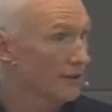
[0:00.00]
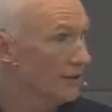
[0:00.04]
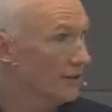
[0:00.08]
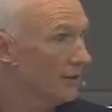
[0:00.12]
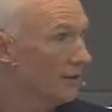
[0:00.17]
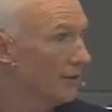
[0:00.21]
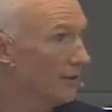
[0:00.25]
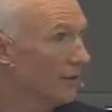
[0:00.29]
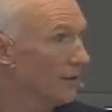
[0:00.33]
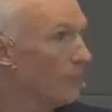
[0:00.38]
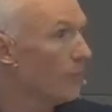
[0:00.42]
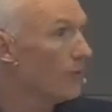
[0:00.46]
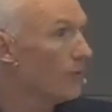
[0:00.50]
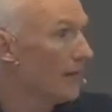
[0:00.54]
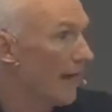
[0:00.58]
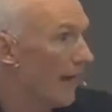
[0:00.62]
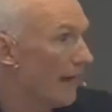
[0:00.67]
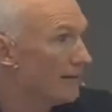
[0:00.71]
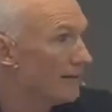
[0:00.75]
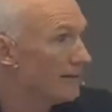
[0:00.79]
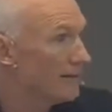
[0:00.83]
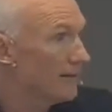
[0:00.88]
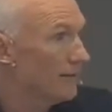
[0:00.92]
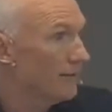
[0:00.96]
the, the
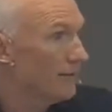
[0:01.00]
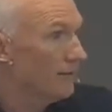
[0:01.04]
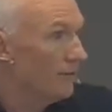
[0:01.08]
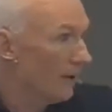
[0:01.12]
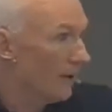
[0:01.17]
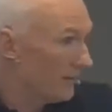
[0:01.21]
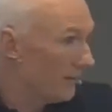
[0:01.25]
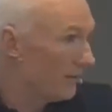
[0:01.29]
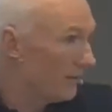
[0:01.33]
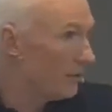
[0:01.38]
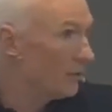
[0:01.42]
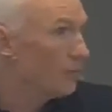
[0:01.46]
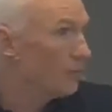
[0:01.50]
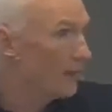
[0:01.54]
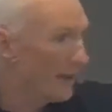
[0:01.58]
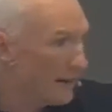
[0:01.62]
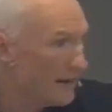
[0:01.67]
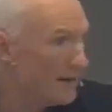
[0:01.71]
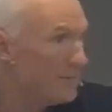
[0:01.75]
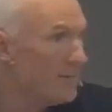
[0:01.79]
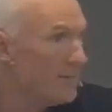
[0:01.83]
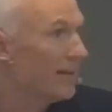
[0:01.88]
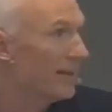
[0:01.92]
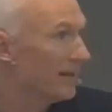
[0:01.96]
reality of loving your
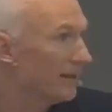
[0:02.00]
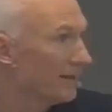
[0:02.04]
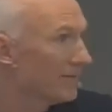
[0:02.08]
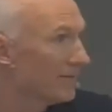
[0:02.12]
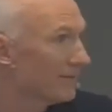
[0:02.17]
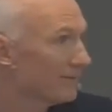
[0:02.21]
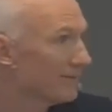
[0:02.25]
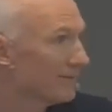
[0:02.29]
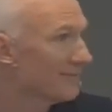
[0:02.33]
enemy,